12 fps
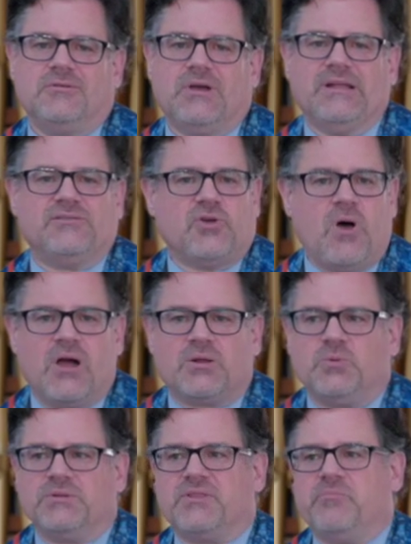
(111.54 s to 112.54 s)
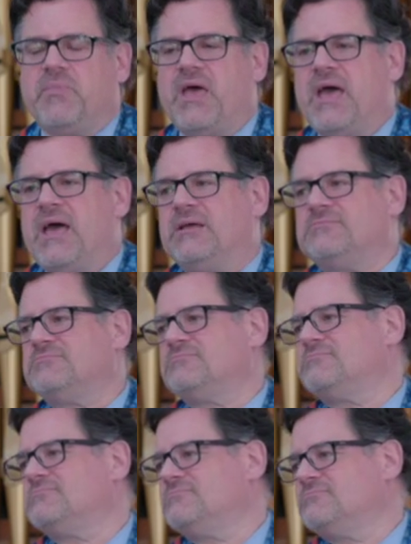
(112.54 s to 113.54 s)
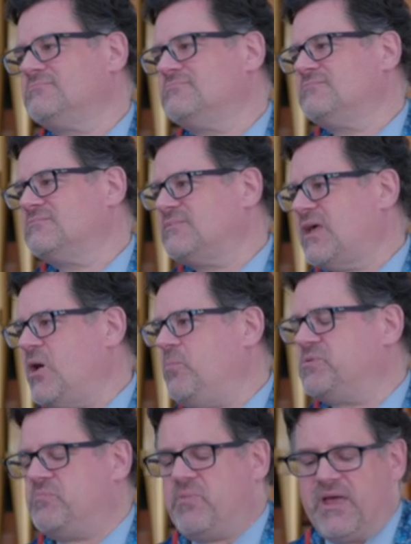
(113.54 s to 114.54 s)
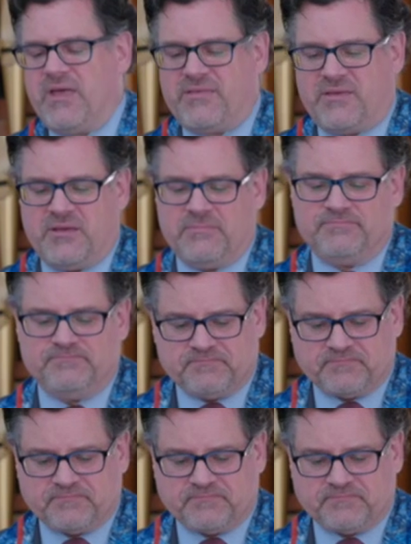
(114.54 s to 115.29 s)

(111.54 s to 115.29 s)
I talked with the man, helped bathe him.